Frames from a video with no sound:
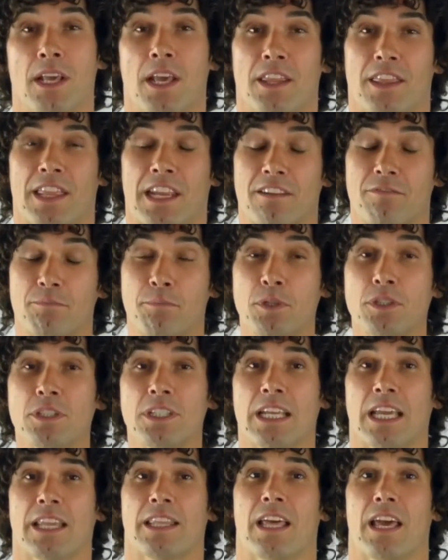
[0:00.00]
that I've put
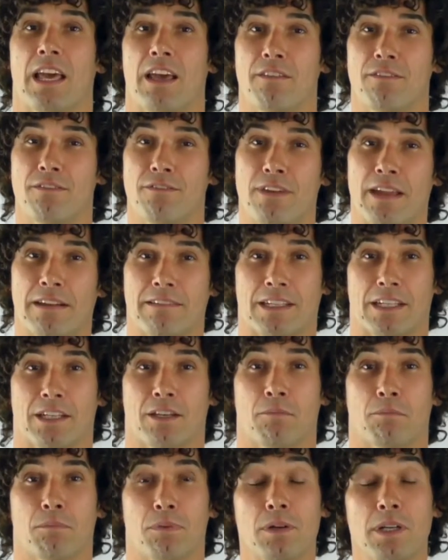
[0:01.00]
together a very
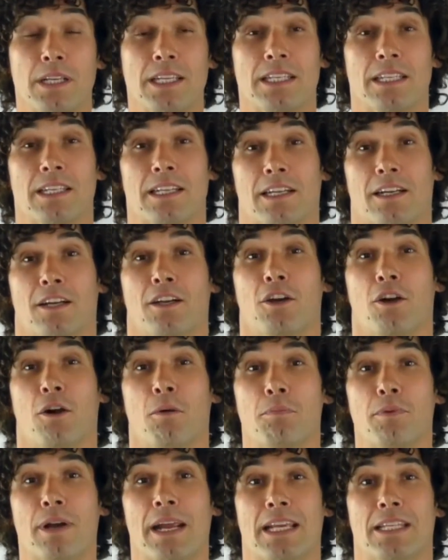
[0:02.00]
complete and
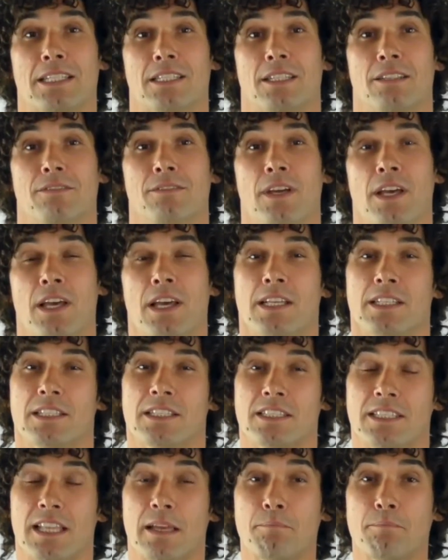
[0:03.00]
comprehensive
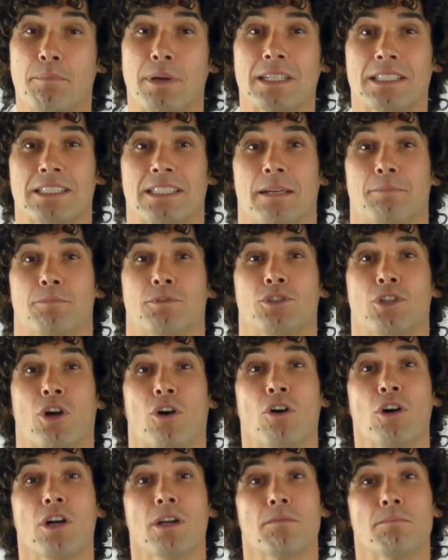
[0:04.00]
step-by-step
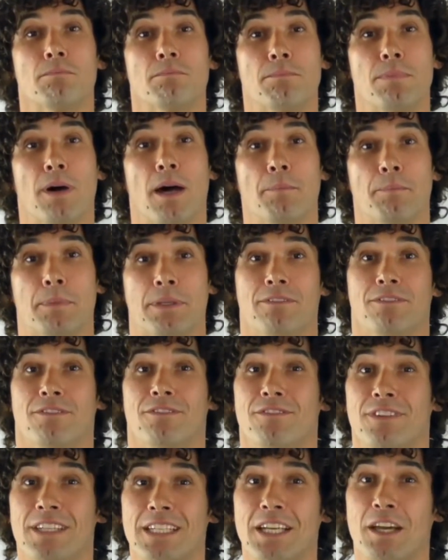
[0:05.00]
dog and puppy
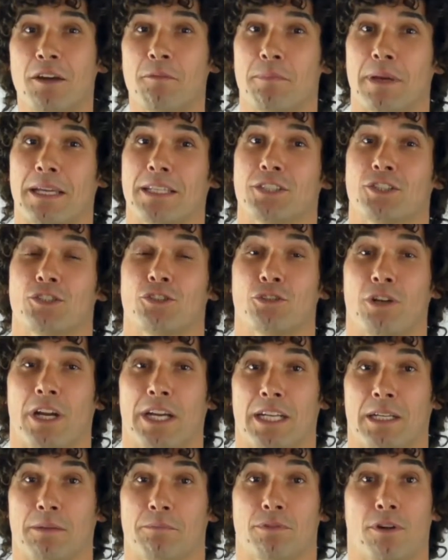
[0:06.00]
video-based
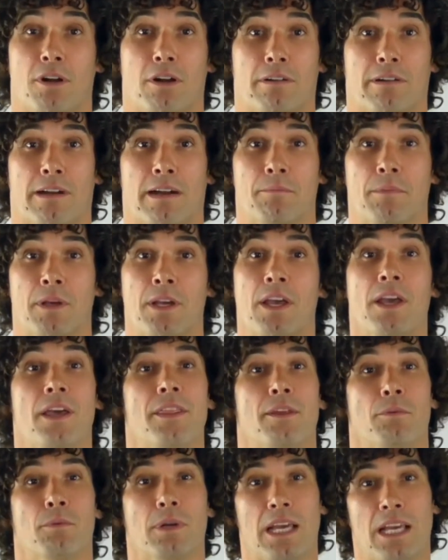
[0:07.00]
training program
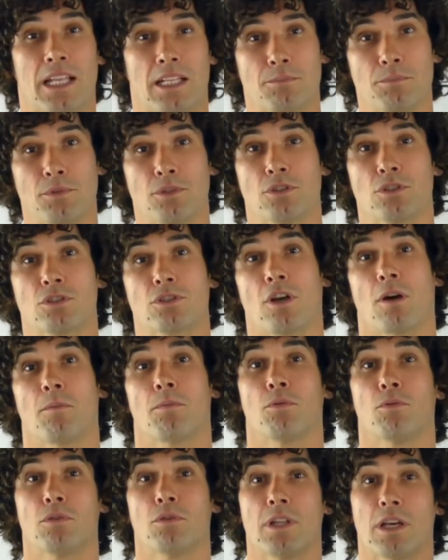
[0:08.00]
that will help you stop
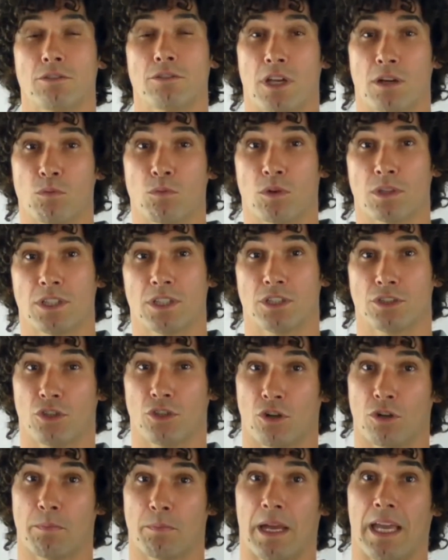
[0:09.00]
all those unwanted
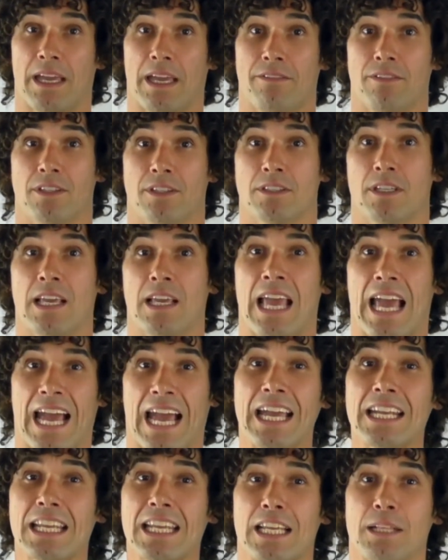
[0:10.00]
dog behaviors
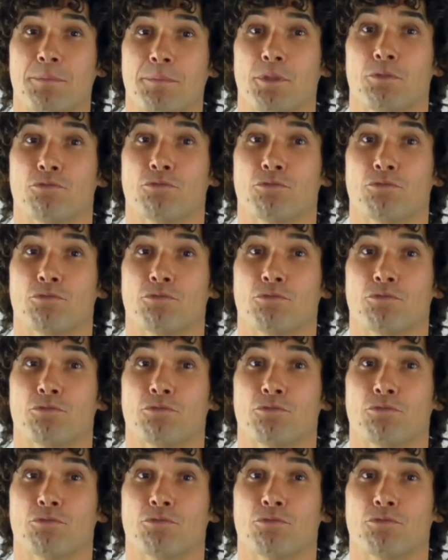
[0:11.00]
and help you